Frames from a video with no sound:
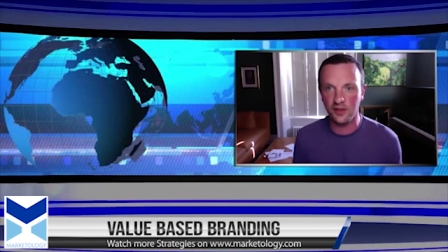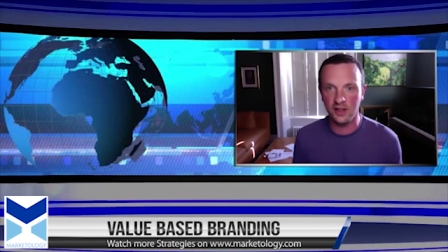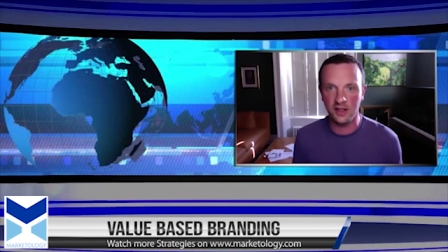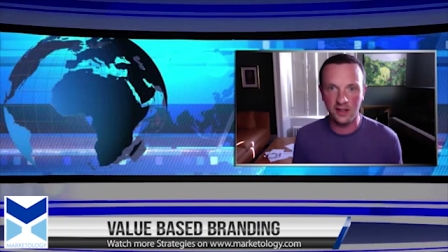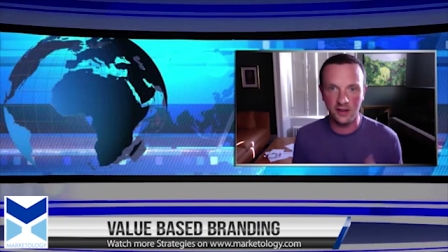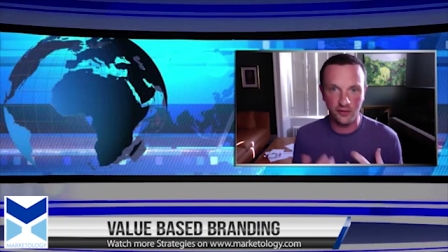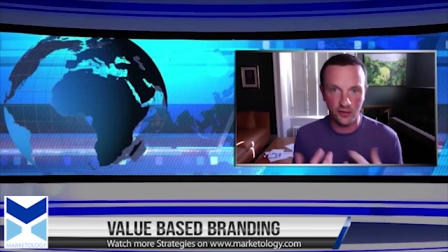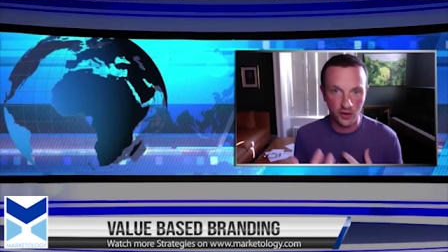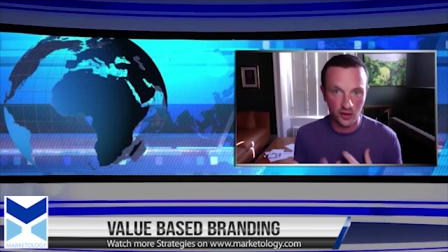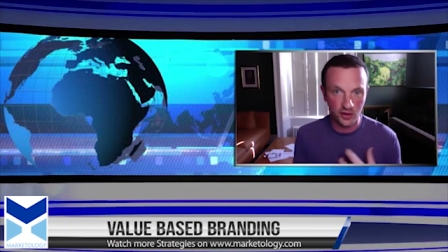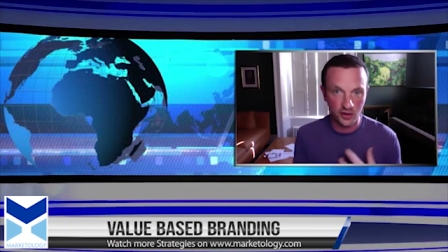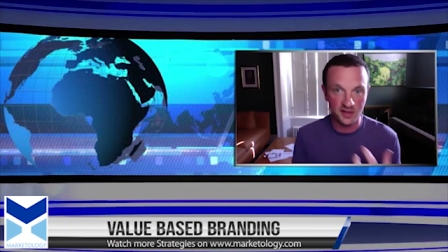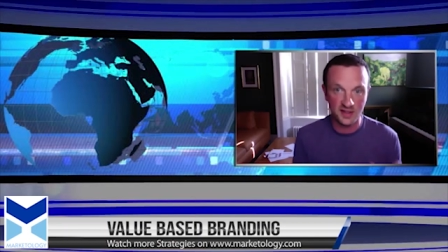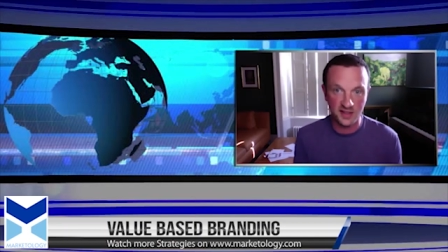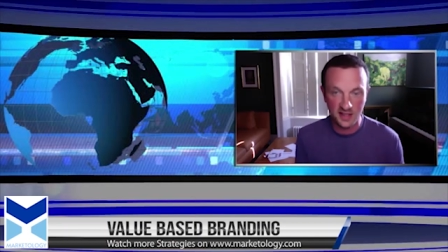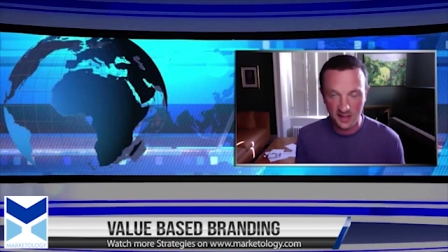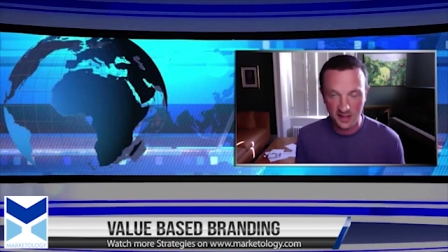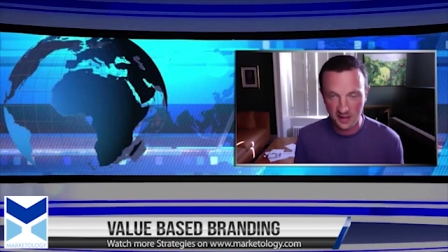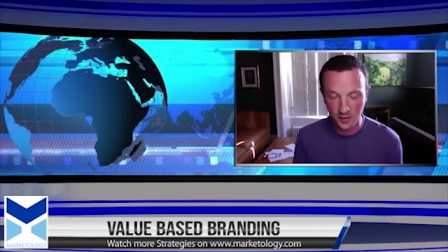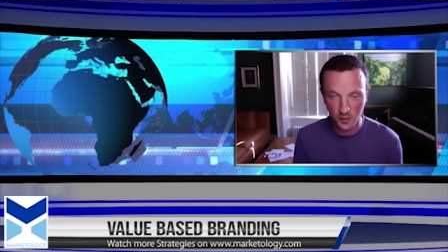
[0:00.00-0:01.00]
And if you're
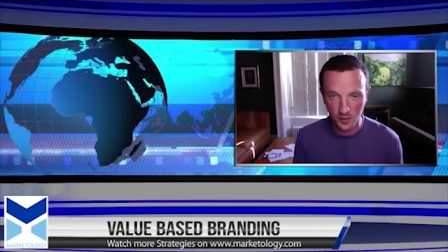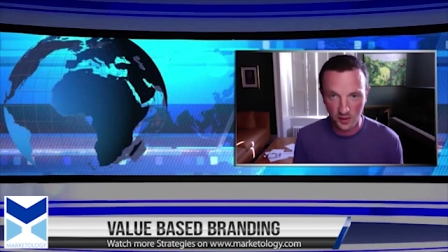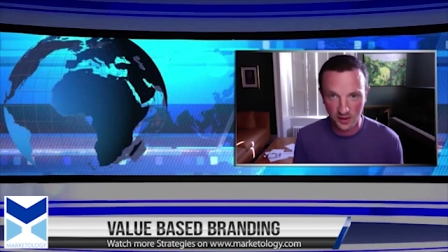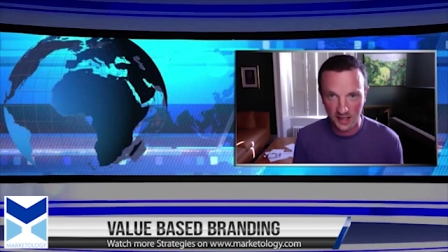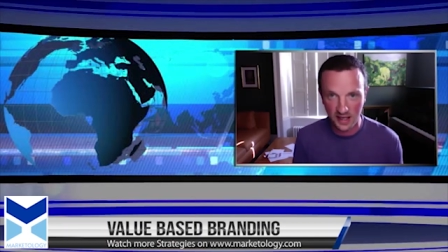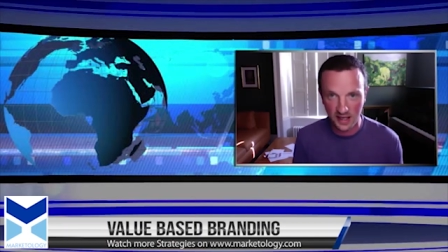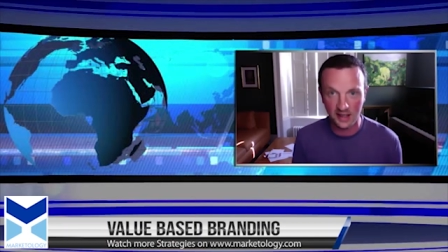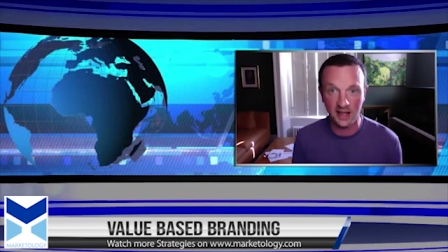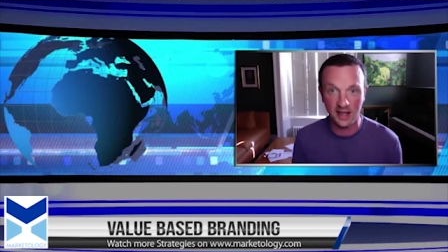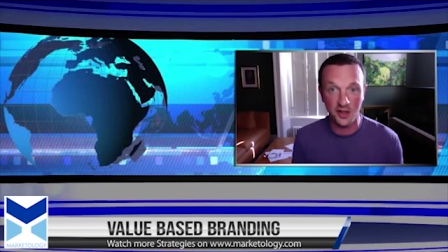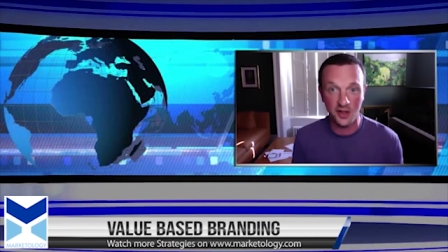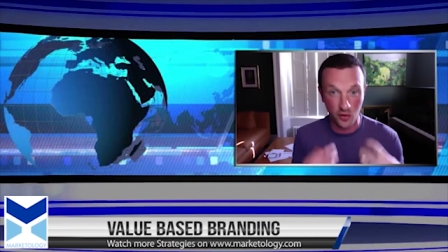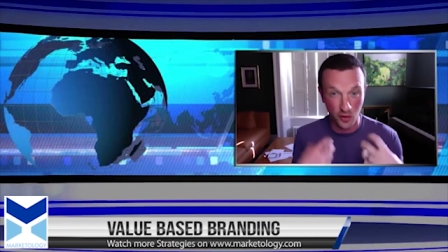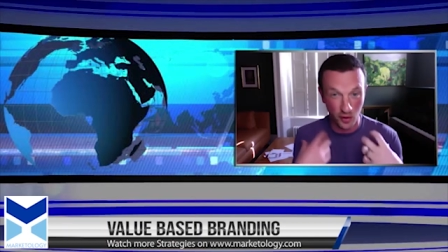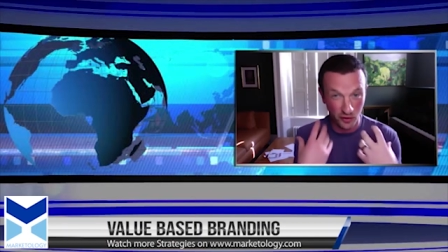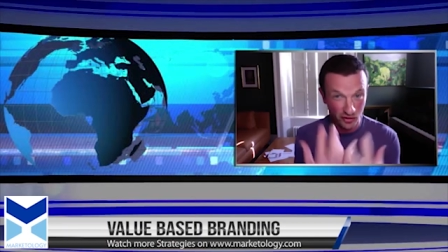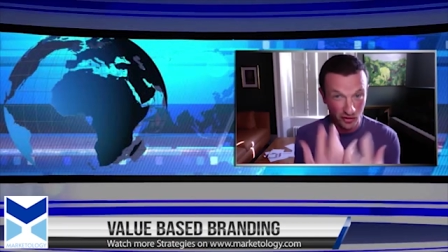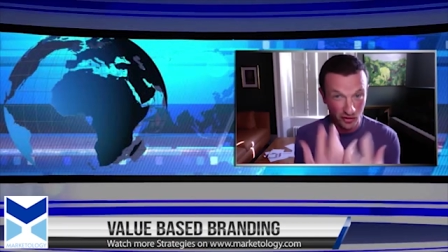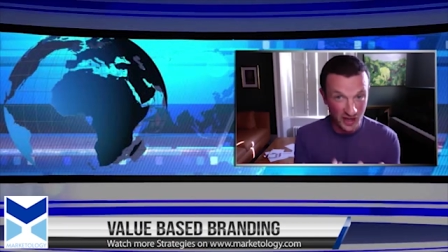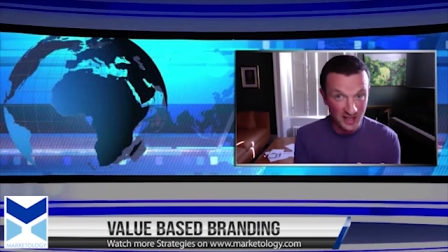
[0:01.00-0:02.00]
consistent with that and you're
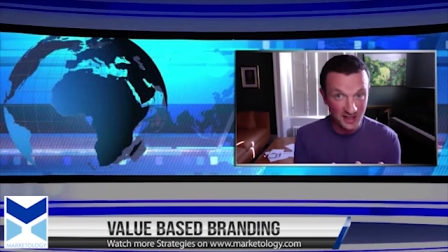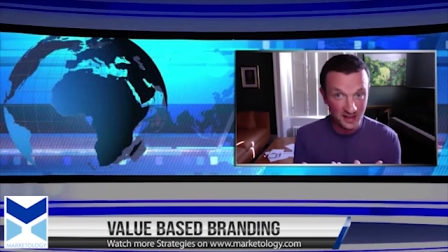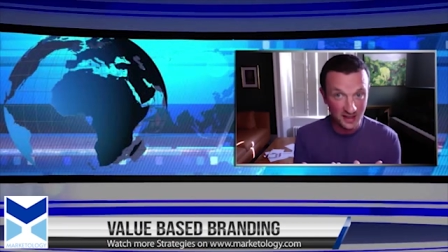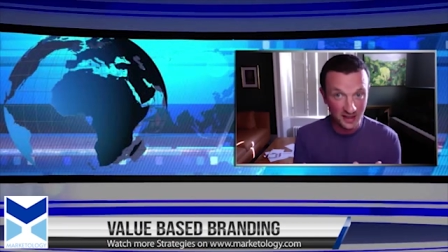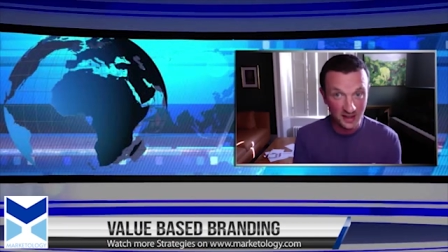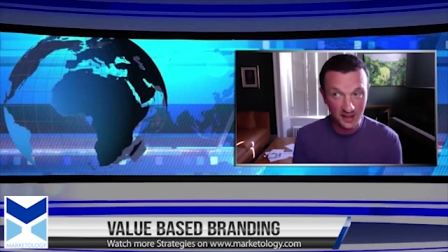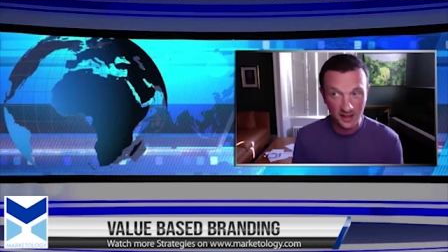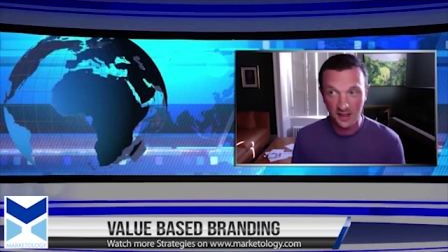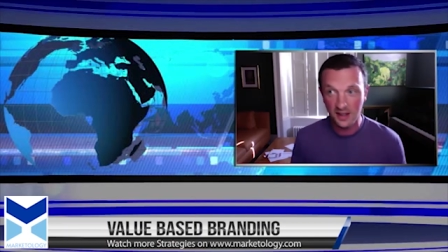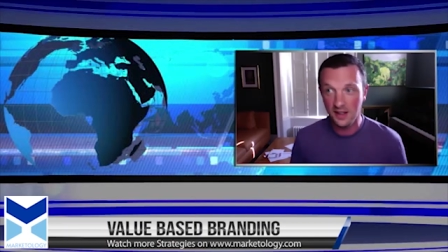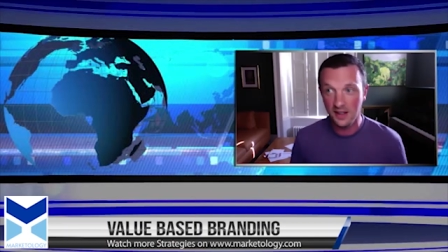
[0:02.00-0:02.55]
authentic,